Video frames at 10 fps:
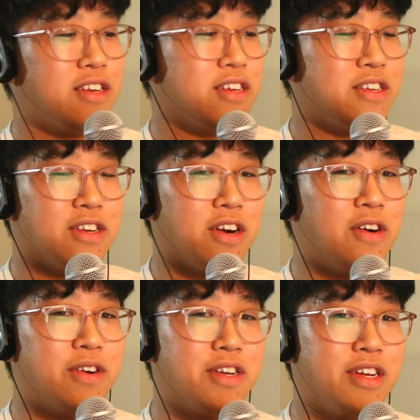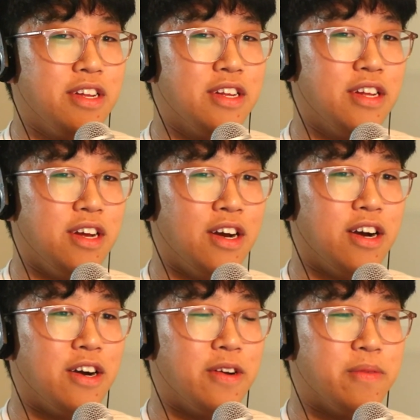you know,
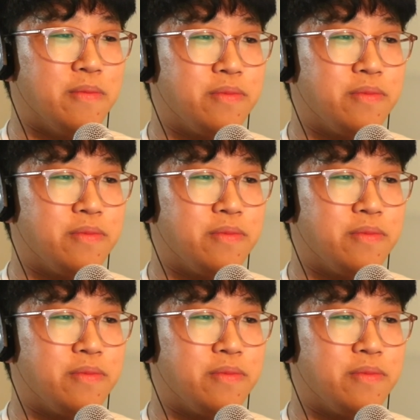um,